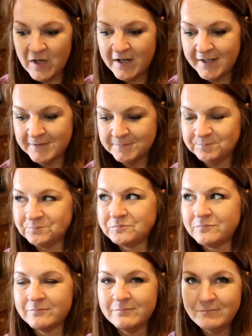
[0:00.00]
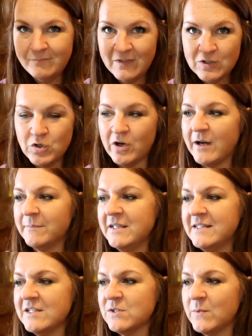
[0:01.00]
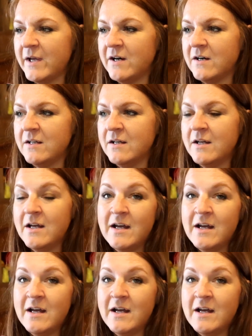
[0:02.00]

Um, so I'll grab these as well.